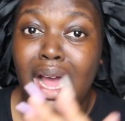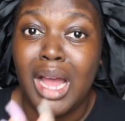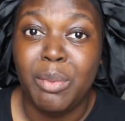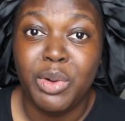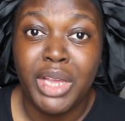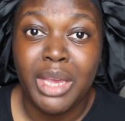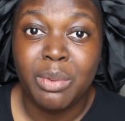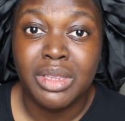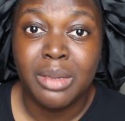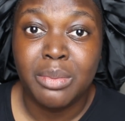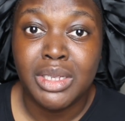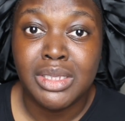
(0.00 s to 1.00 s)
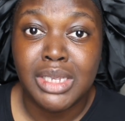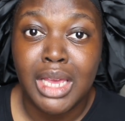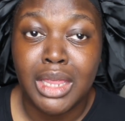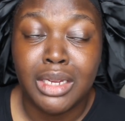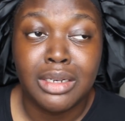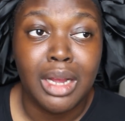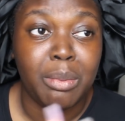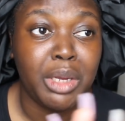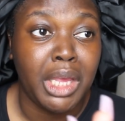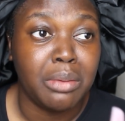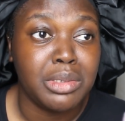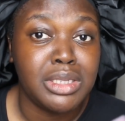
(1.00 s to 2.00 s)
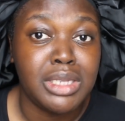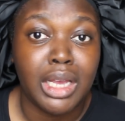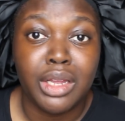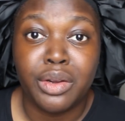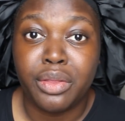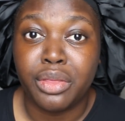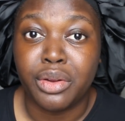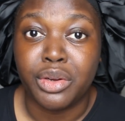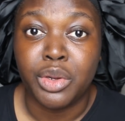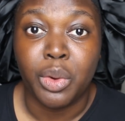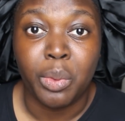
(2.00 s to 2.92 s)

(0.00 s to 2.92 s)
I'm okay with them being together. I'm okay with second or third.